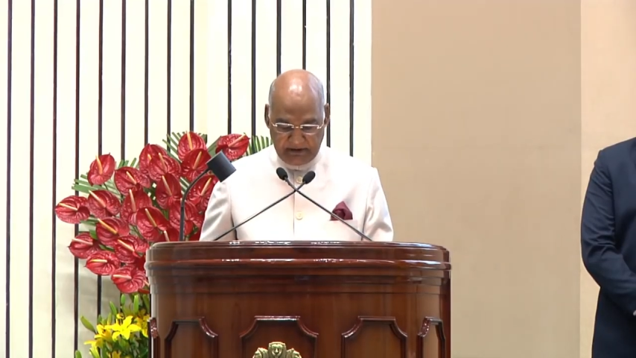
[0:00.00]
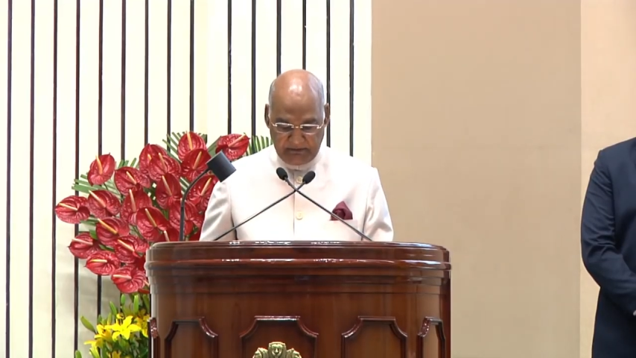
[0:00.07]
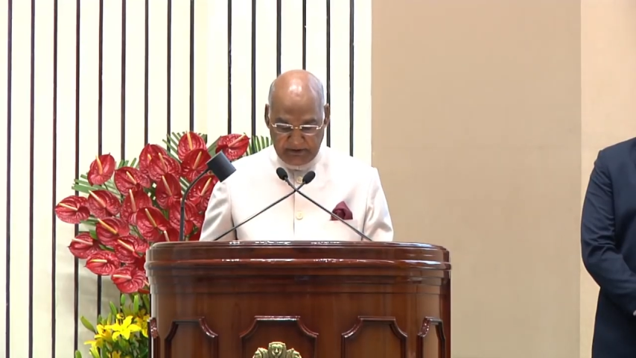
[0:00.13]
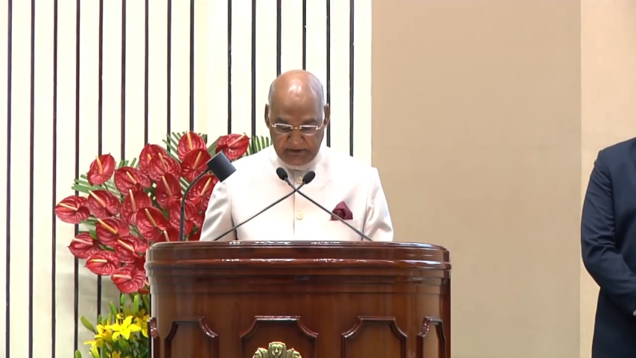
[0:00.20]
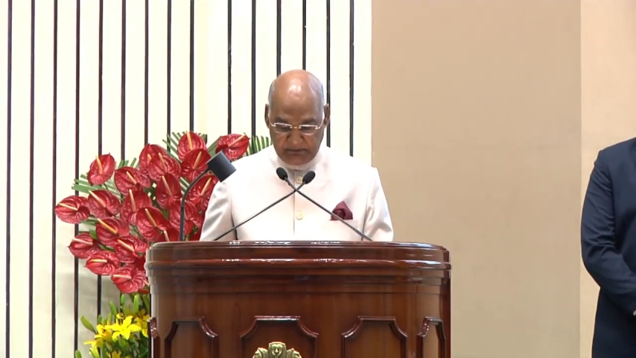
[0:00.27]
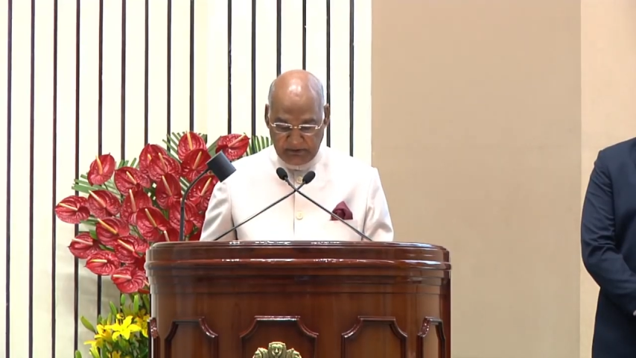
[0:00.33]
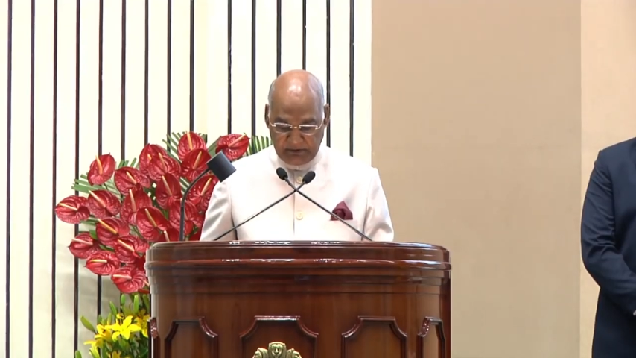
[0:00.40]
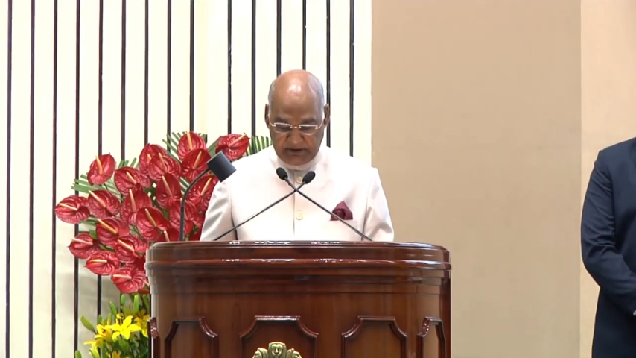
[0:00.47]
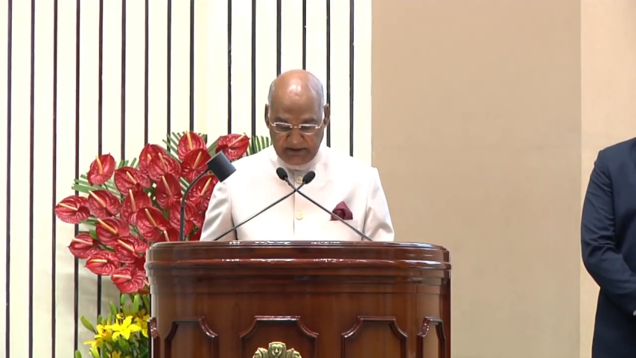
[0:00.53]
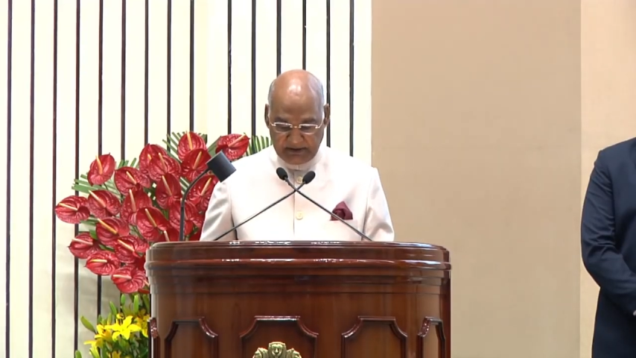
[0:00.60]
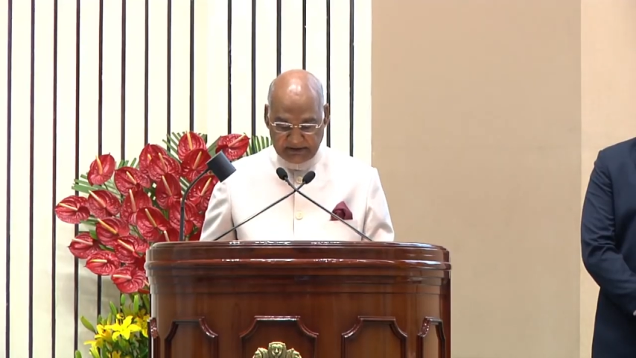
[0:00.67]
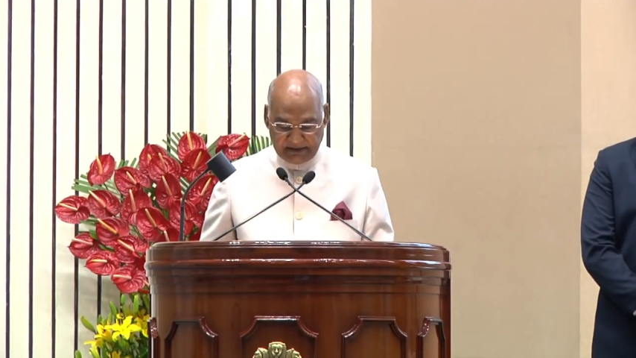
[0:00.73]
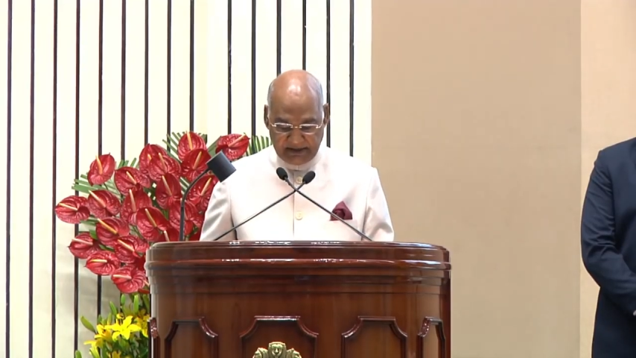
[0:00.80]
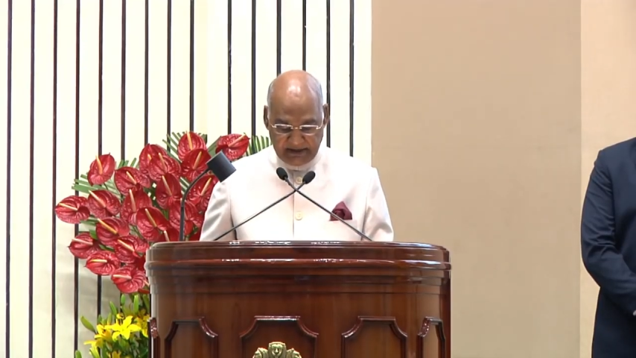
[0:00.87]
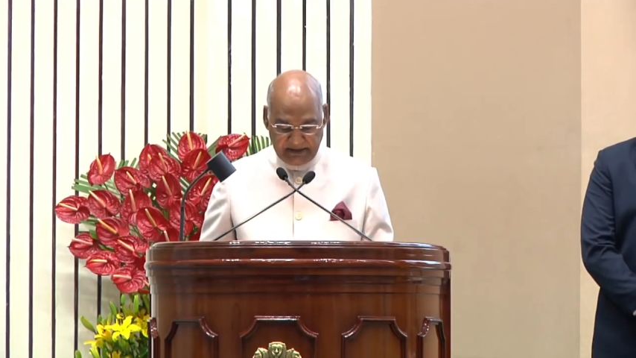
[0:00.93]
with
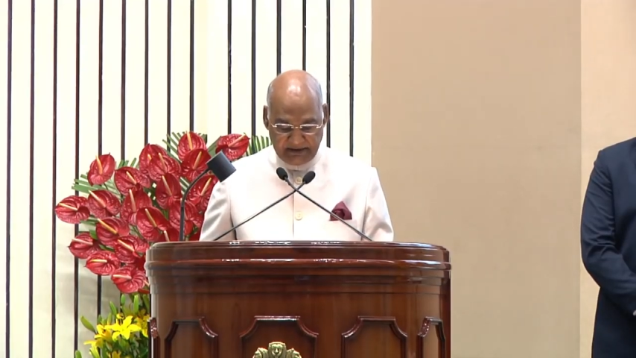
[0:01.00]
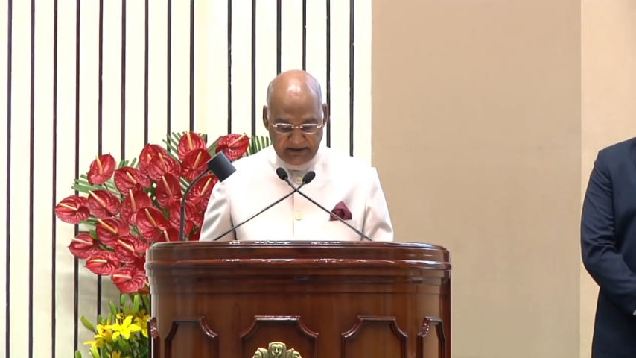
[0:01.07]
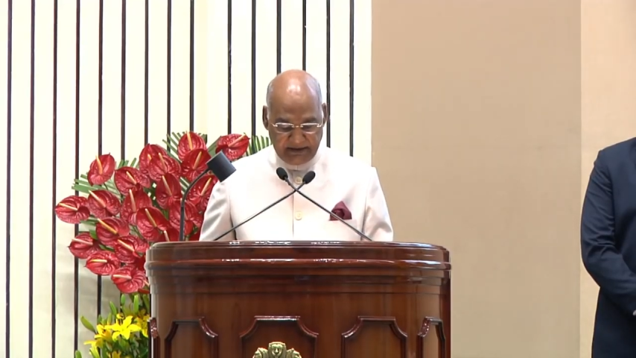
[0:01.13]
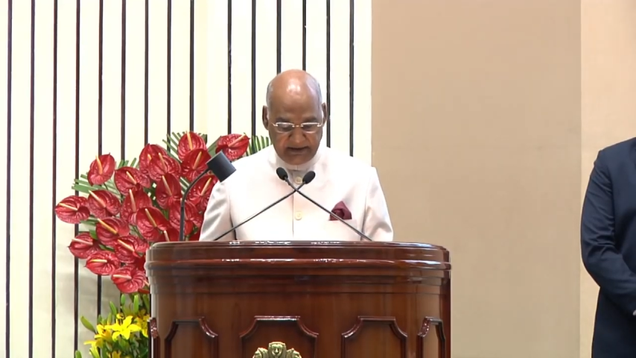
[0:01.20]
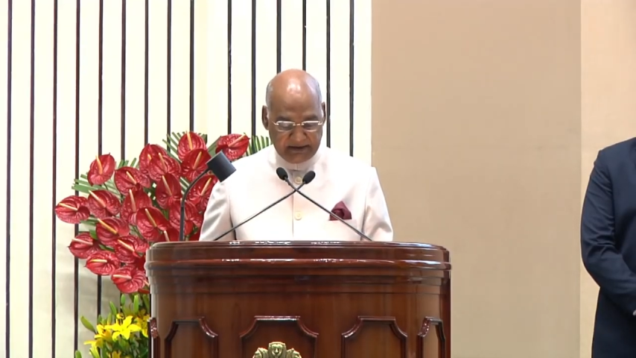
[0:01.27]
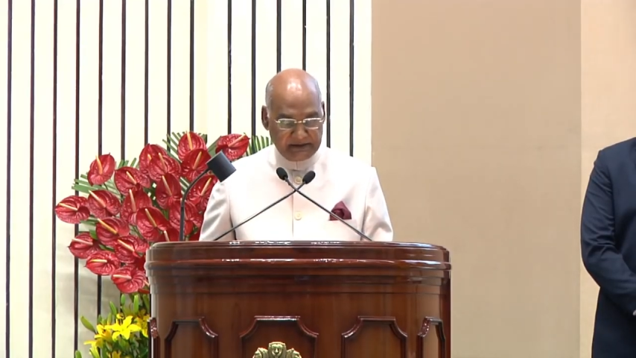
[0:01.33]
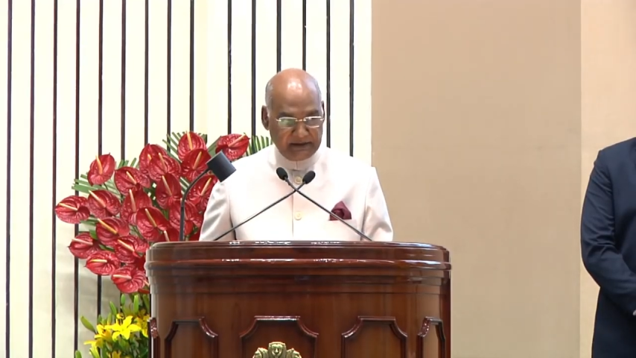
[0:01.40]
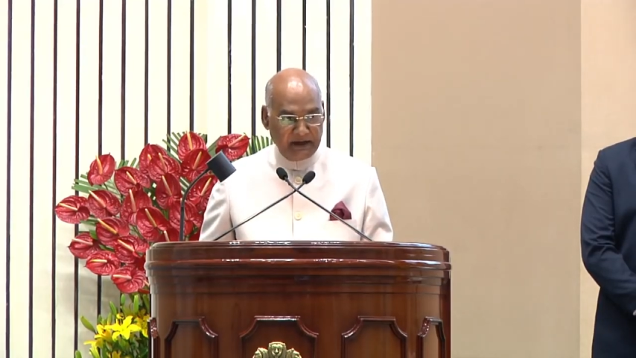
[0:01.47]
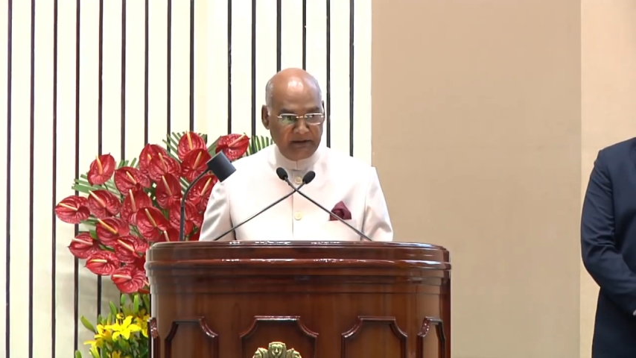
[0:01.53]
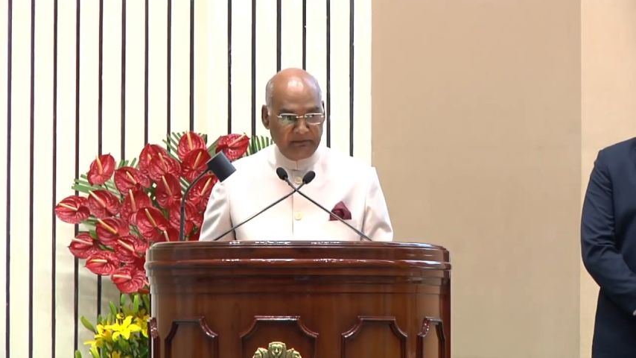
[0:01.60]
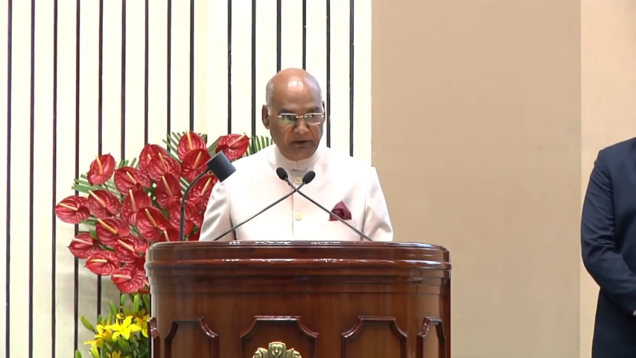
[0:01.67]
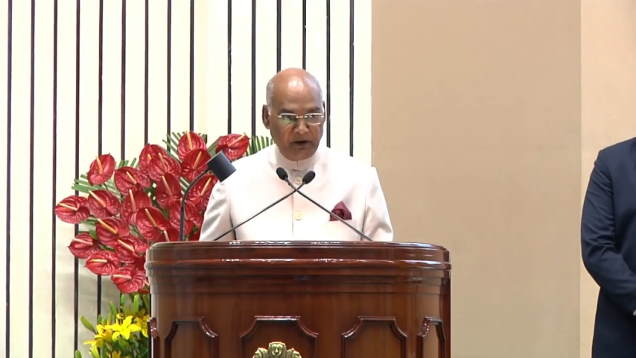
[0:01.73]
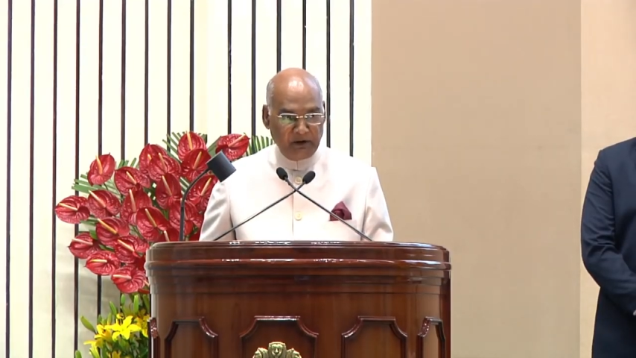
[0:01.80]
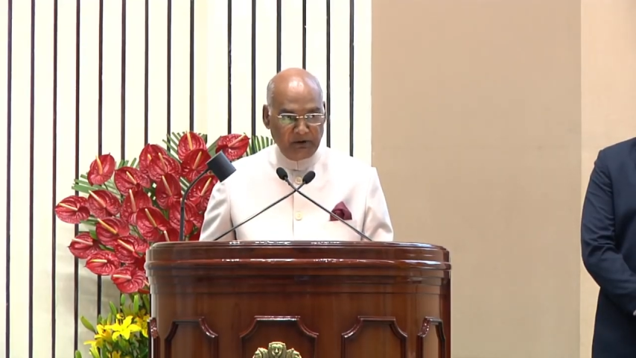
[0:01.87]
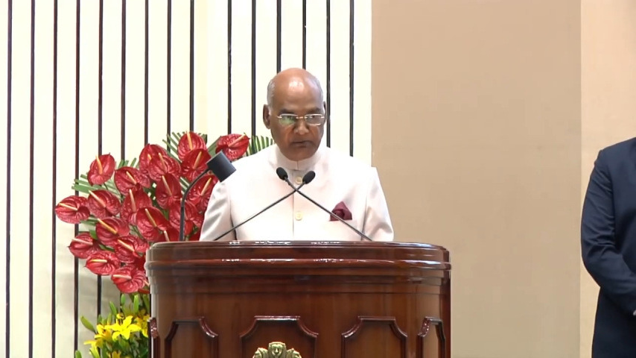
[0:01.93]
Buddhist heritage and
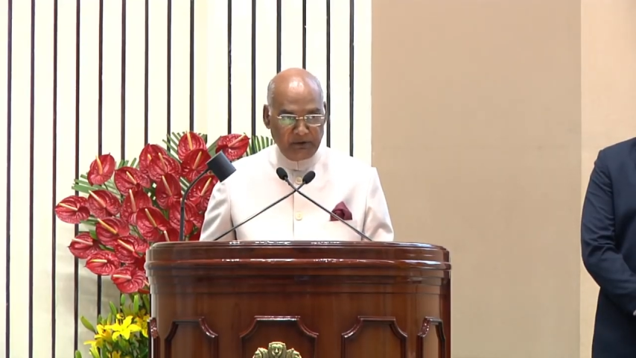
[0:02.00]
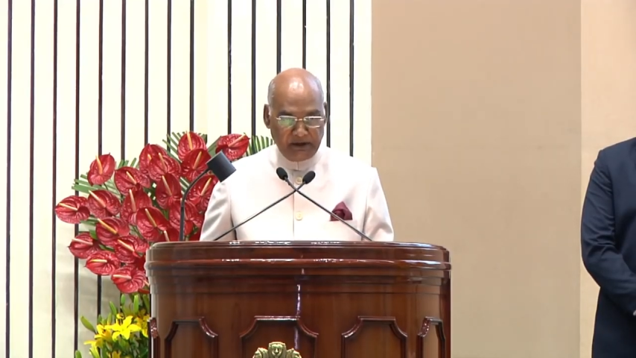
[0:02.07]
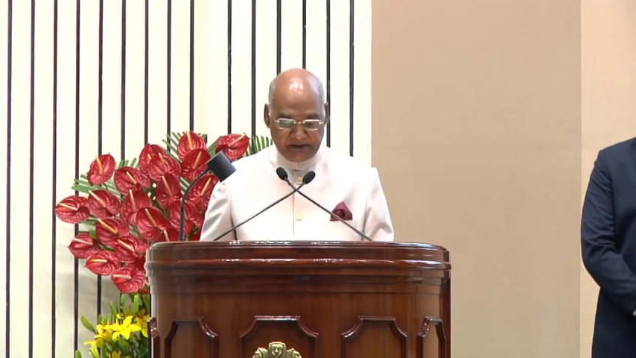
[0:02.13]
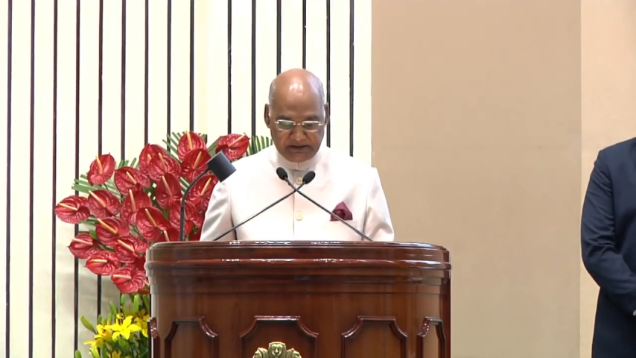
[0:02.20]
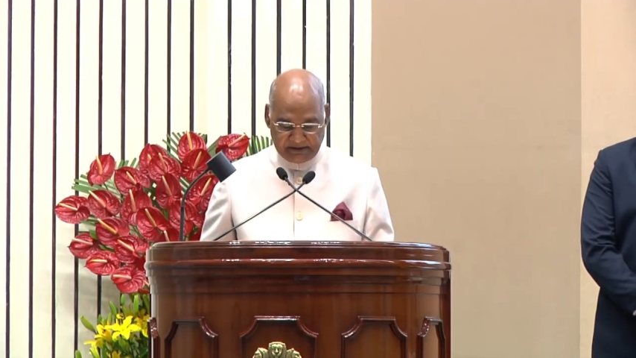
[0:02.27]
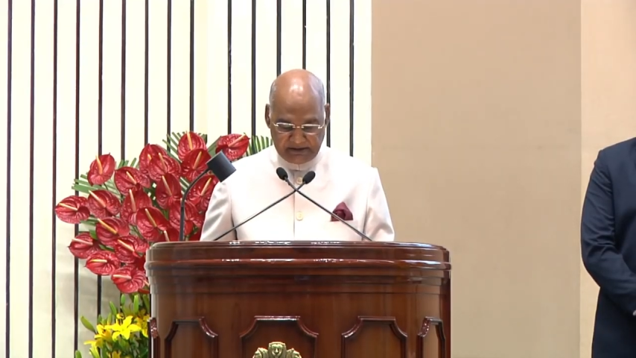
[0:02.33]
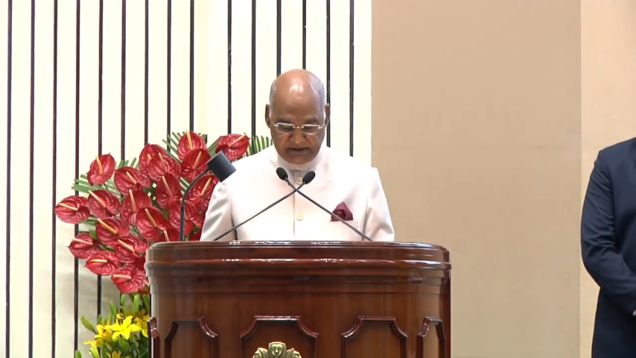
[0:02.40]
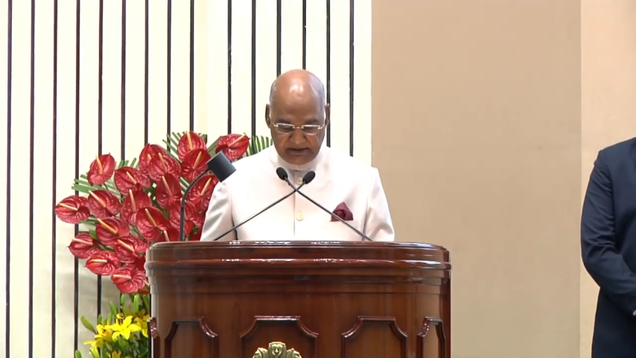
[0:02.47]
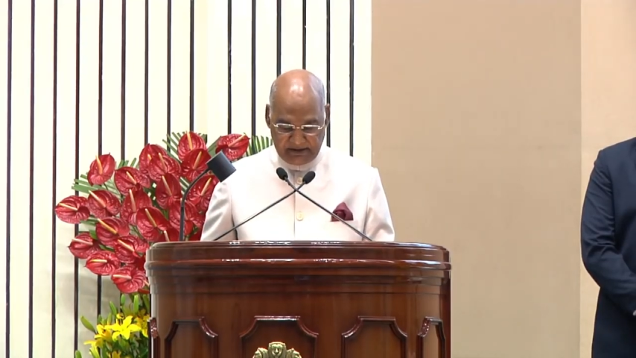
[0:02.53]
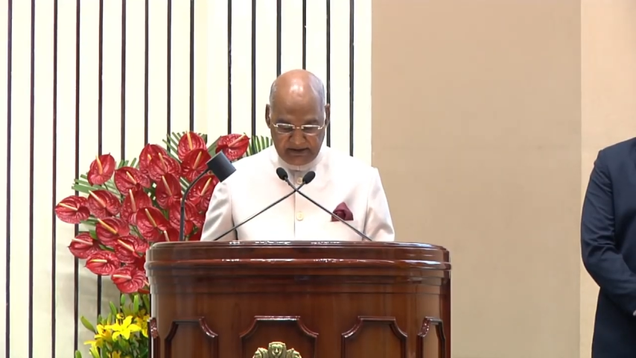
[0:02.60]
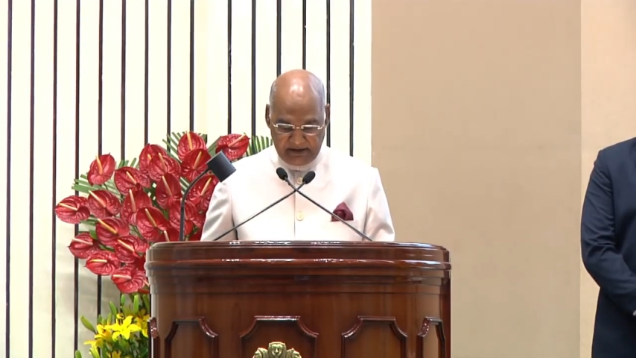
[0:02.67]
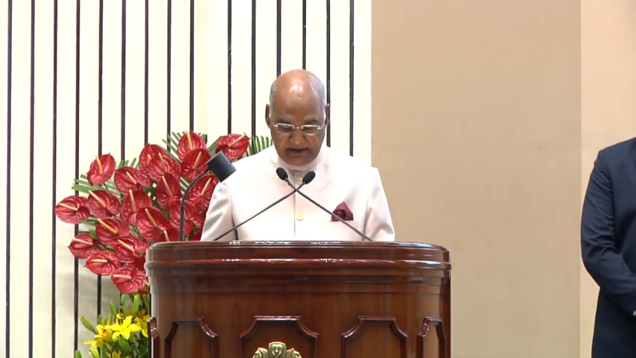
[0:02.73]
monuments,